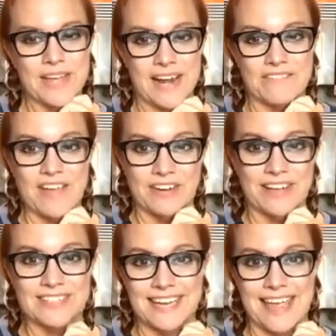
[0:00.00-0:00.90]
And I found
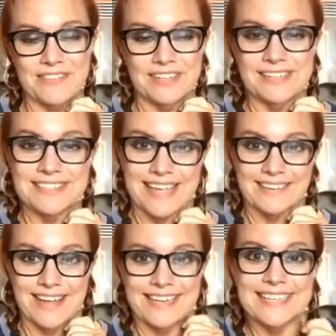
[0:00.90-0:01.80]
out today that it is
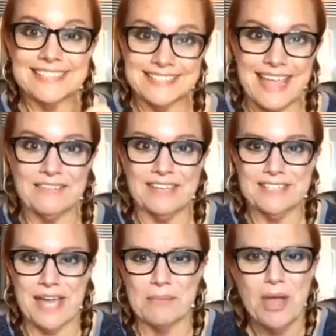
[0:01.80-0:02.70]
daylight
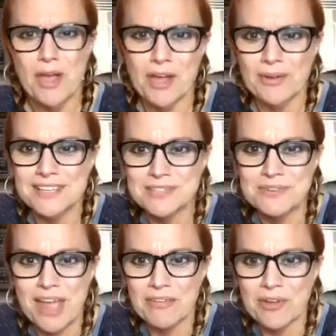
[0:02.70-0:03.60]
saving time. Okay, so
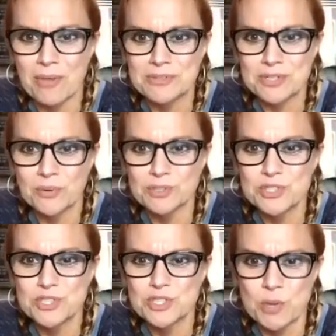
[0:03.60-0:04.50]
now the comments are going
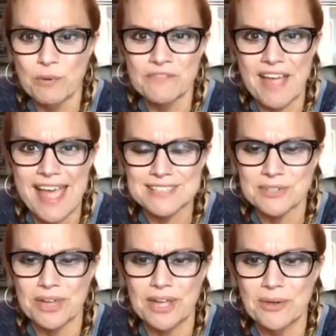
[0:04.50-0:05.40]
super
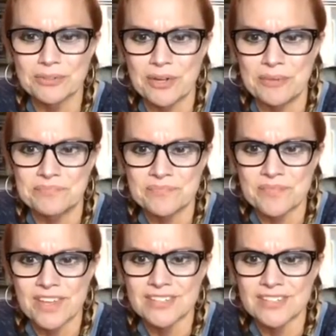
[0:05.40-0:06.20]
fast. Okay, hold on.